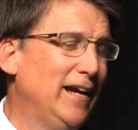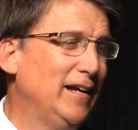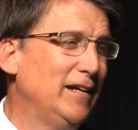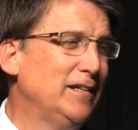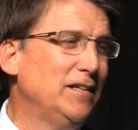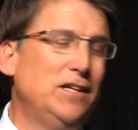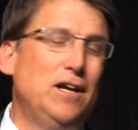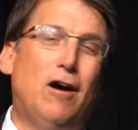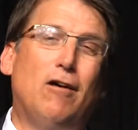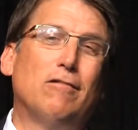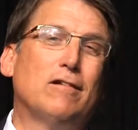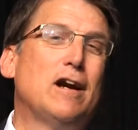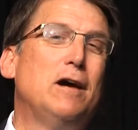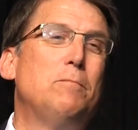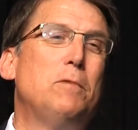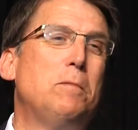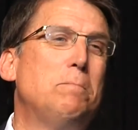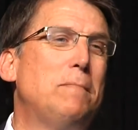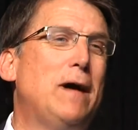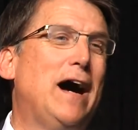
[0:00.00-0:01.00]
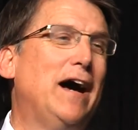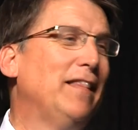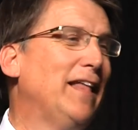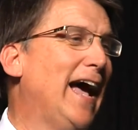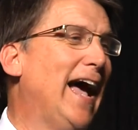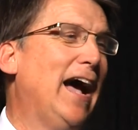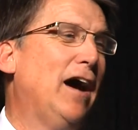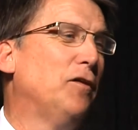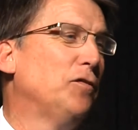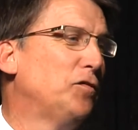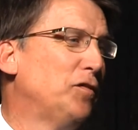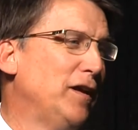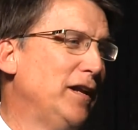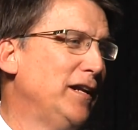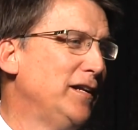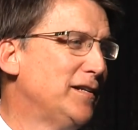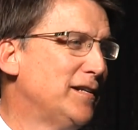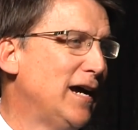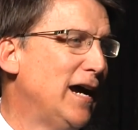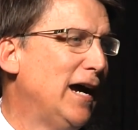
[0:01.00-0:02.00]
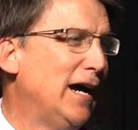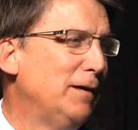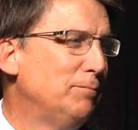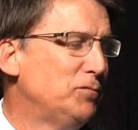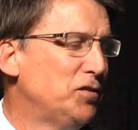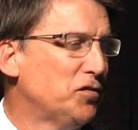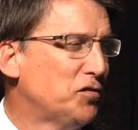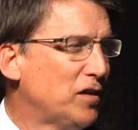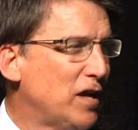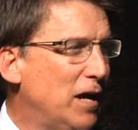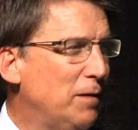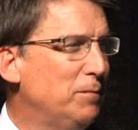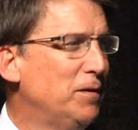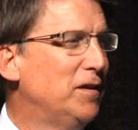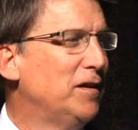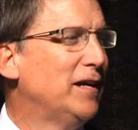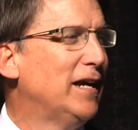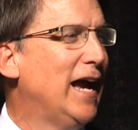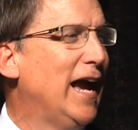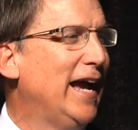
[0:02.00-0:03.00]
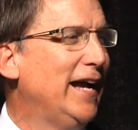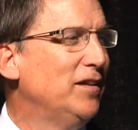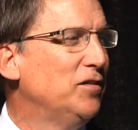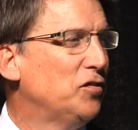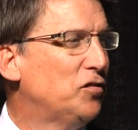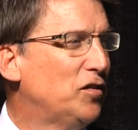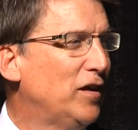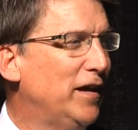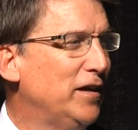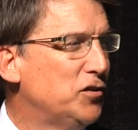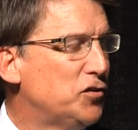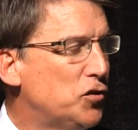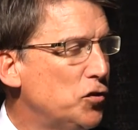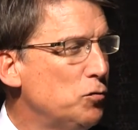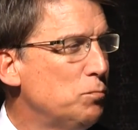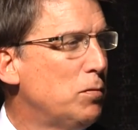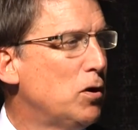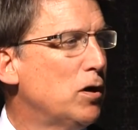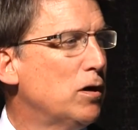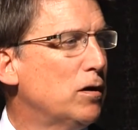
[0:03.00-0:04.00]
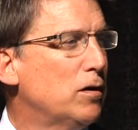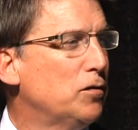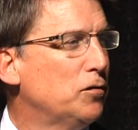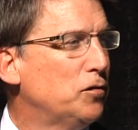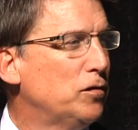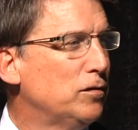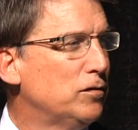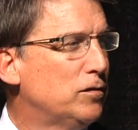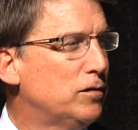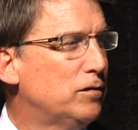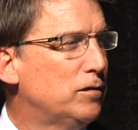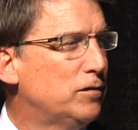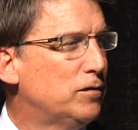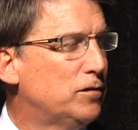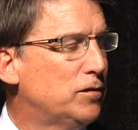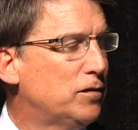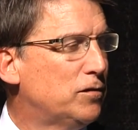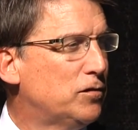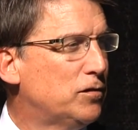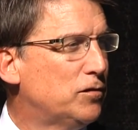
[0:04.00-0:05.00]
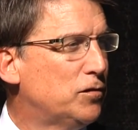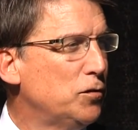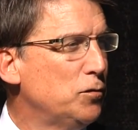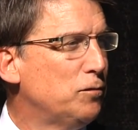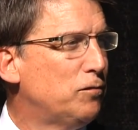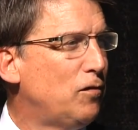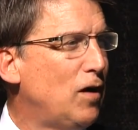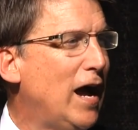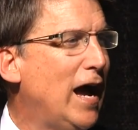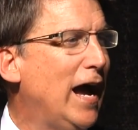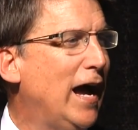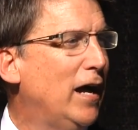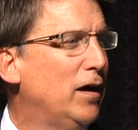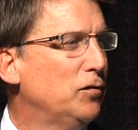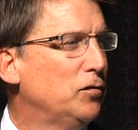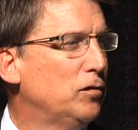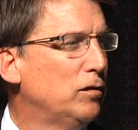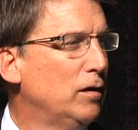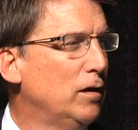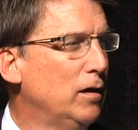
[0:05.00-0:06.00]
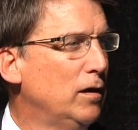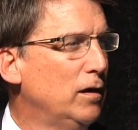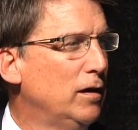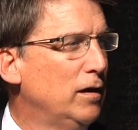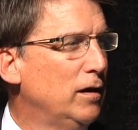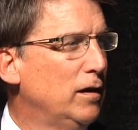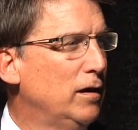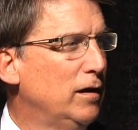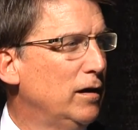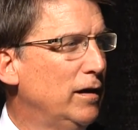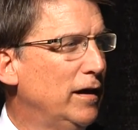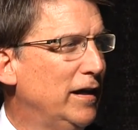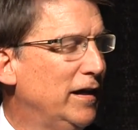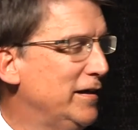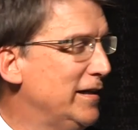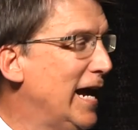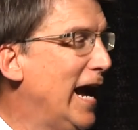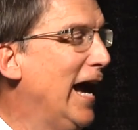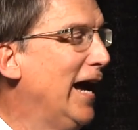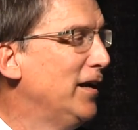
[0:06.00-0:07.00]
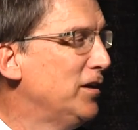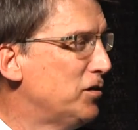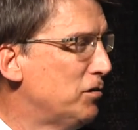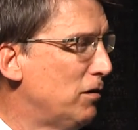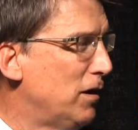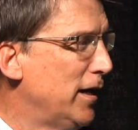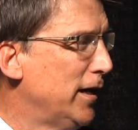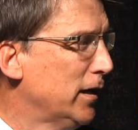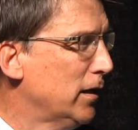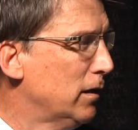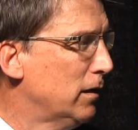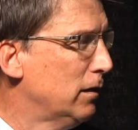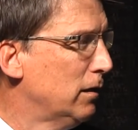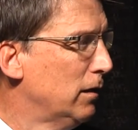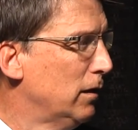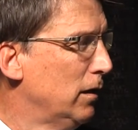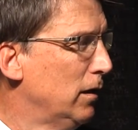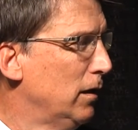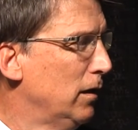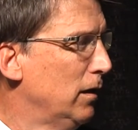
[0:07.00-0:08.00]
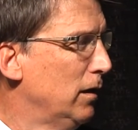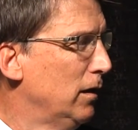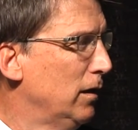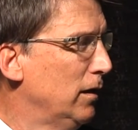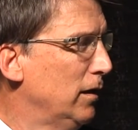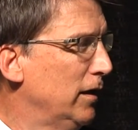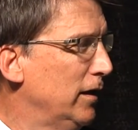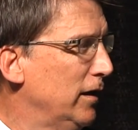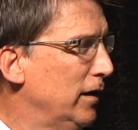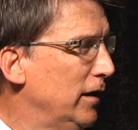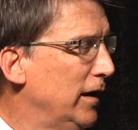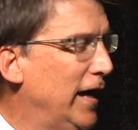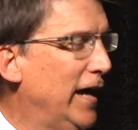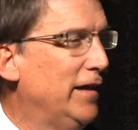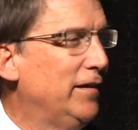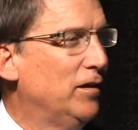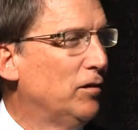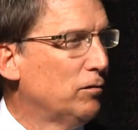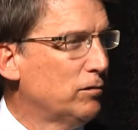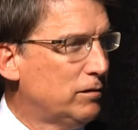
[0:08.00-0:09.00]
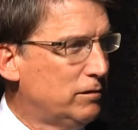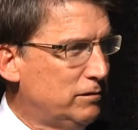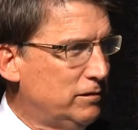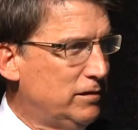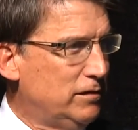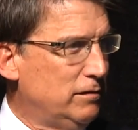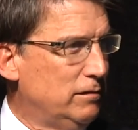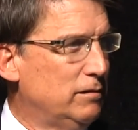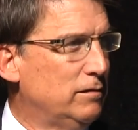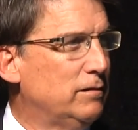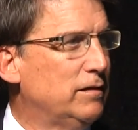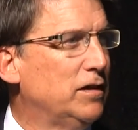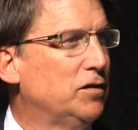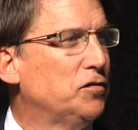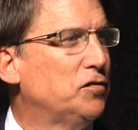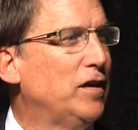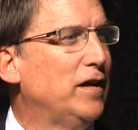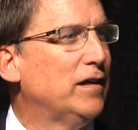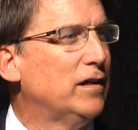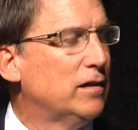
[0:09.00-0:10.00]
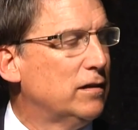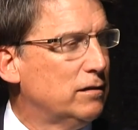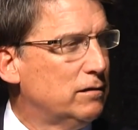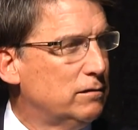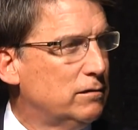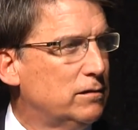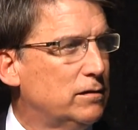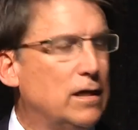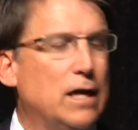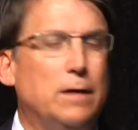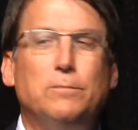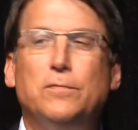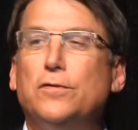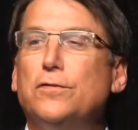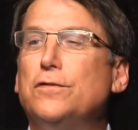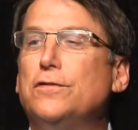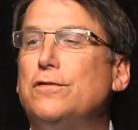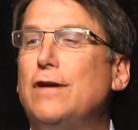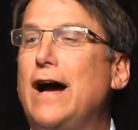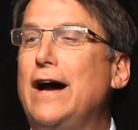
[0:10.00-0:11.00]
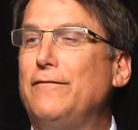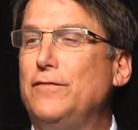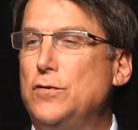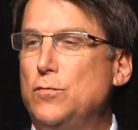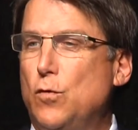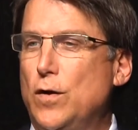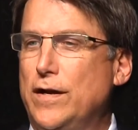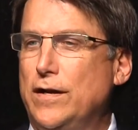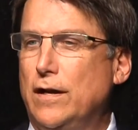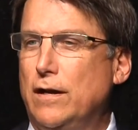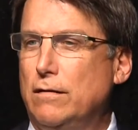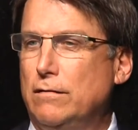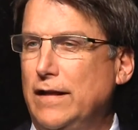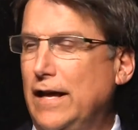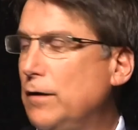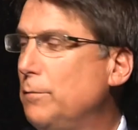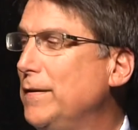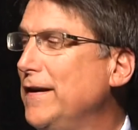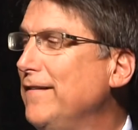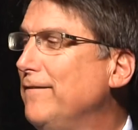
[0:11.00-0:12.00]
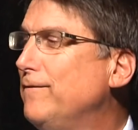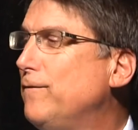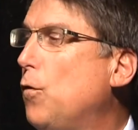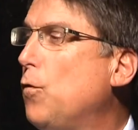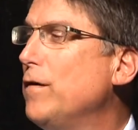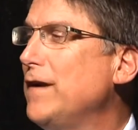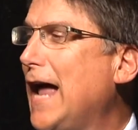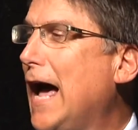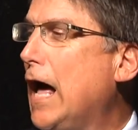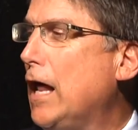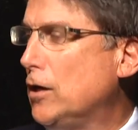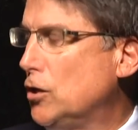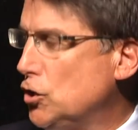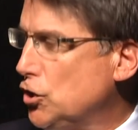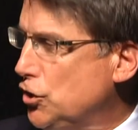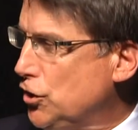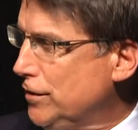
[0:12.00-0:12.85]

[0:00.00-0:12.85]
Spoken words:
Y'all come on by the house anytime. Just come to the gate and say 2 burgers and 2 fries and a diet drink, and they'll say, come through the drive-in window. That'll be $4.